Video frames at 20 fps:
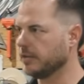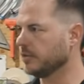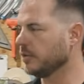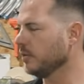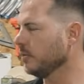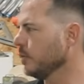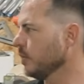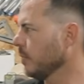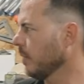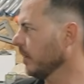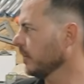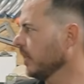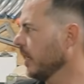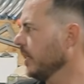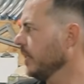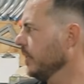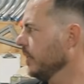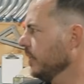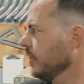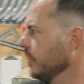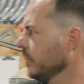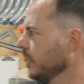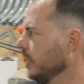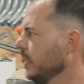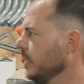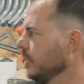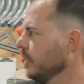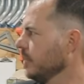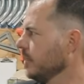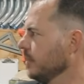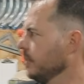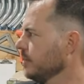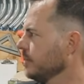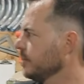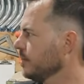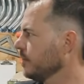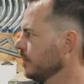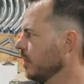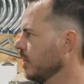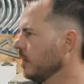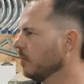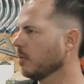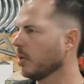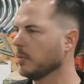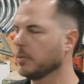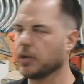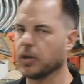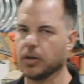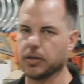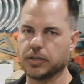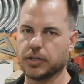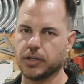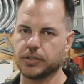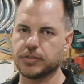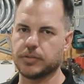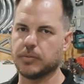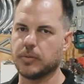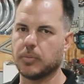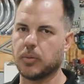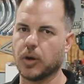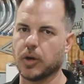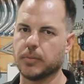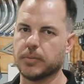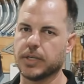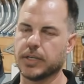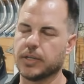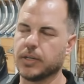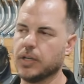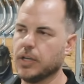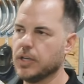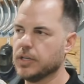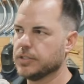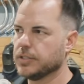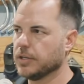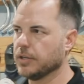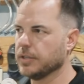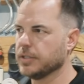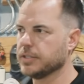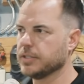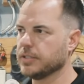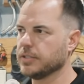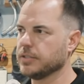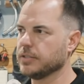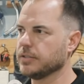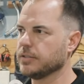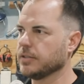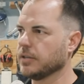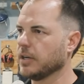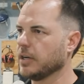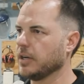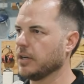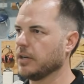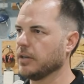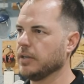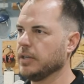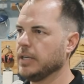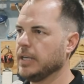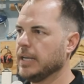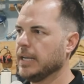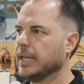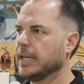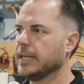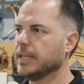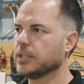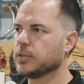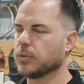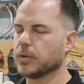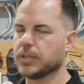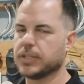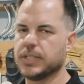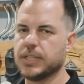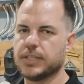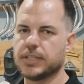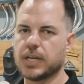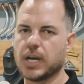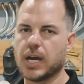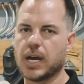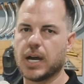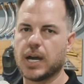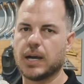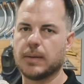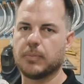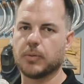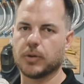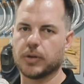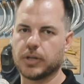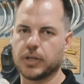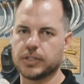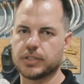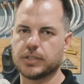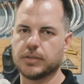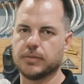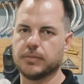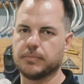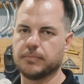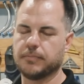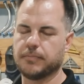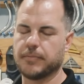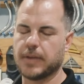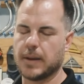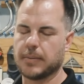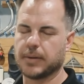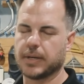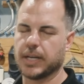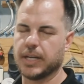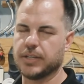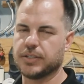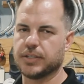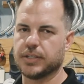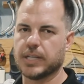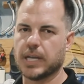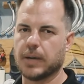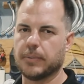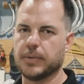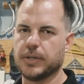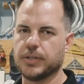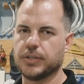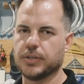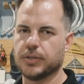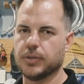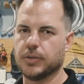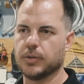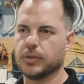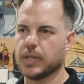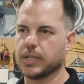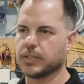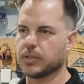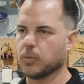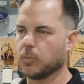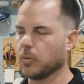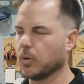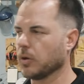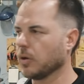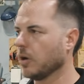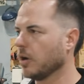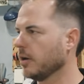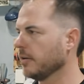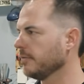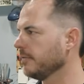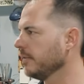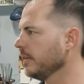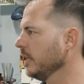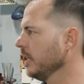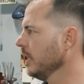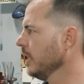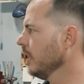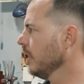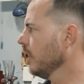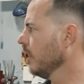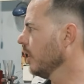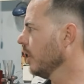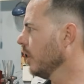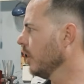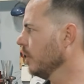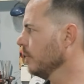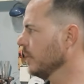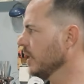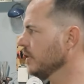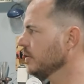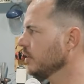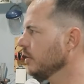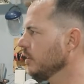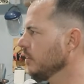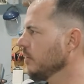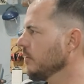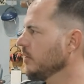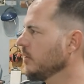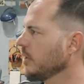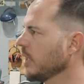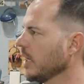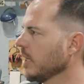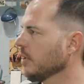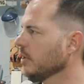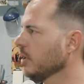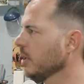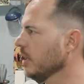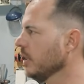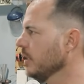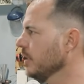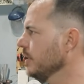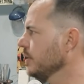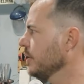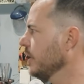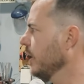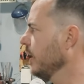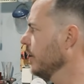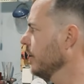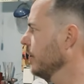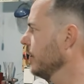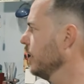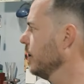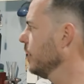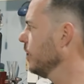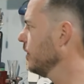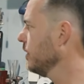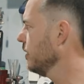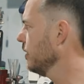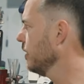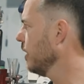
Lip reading: to my right here is what we call the custom department. So this is any sort of T-top or custom fabrication that we do. That's a one-off. That's kind of done in this area.